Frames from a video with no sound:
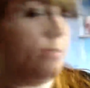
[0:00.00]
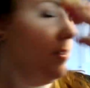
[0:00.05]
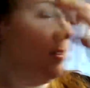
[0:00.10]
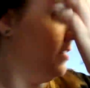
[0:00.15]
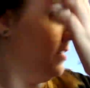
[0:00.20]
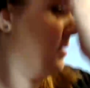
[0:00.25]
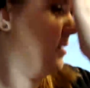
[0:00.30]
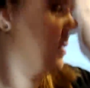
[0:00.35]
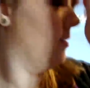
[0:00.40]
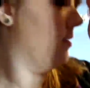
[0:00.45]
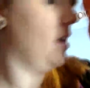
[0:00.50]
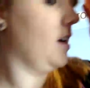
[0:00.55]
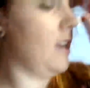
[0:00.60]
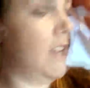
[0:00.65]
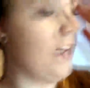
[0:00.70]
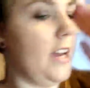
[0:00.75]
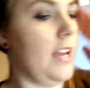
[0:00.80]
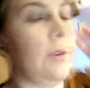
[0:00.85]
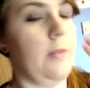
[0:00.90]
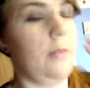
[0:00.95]
with, you know.
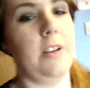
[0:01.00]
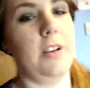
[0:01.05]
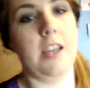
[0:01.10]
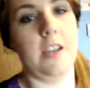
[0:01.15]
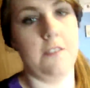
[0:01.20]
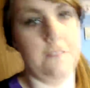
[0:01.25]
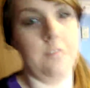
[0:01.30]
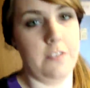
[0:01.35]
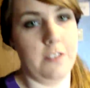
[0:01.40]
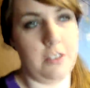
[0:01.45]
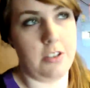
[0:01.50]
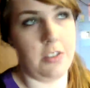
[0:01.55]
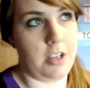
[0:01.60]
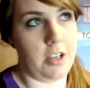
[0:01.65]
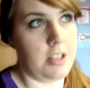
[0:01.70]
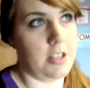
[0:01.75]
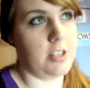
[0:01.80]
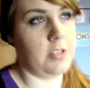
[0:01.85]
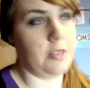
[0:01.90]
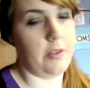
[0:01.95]
And I want to get
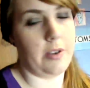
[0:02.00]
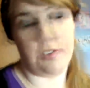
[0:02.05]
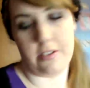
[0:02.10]
fisheye too.